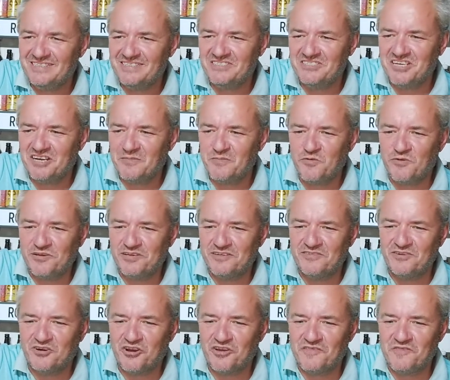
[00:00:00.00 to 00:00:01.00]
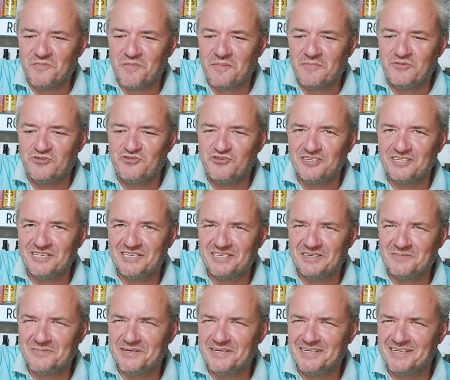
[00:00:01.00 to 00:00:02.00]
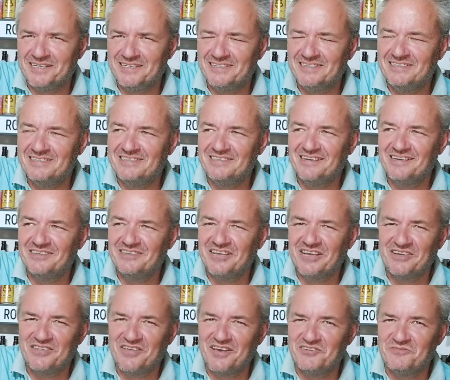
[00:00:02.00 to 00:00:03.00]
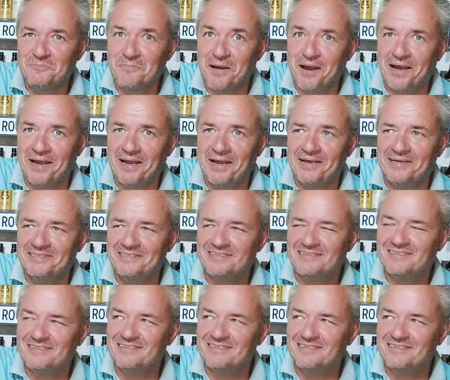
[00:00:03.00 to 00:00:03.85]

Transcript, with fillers: It's terrible when you can't even remember drinking a beer. Oh, that's bad.